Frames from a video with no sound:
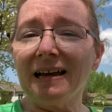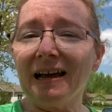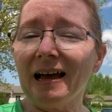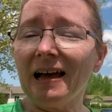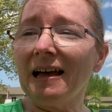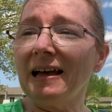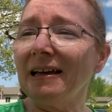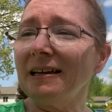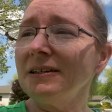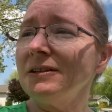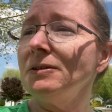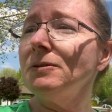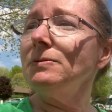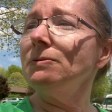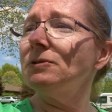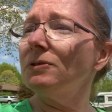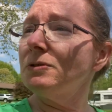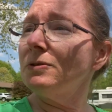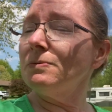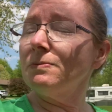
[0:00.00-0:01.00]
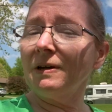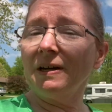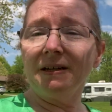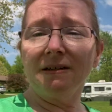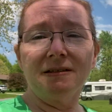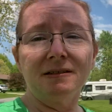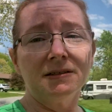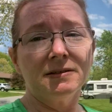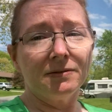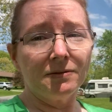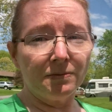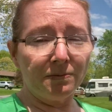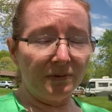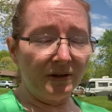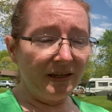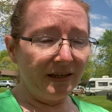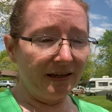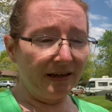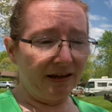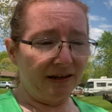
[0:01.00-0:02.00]
I used to wait until the
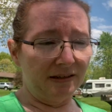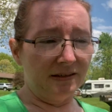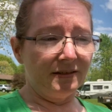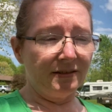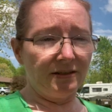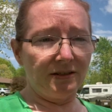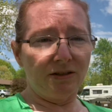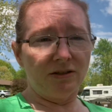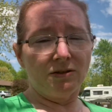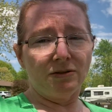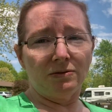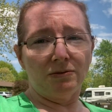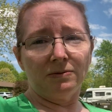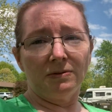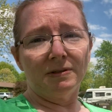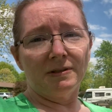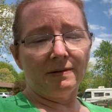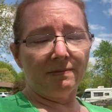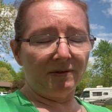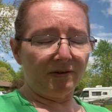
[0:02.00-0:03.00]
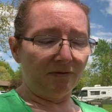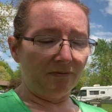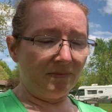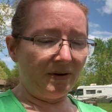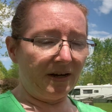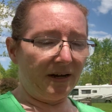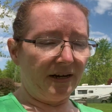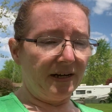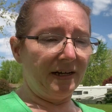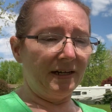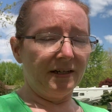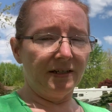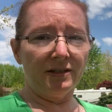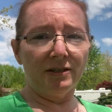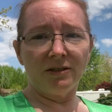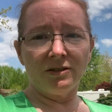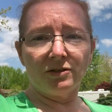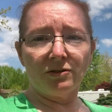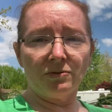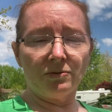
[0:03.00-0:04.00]
weekend to do some of my
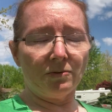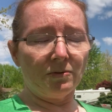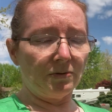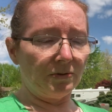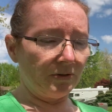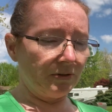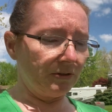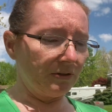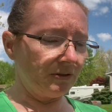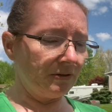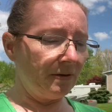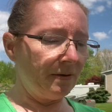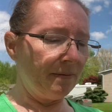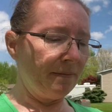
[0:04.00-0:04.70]
chores,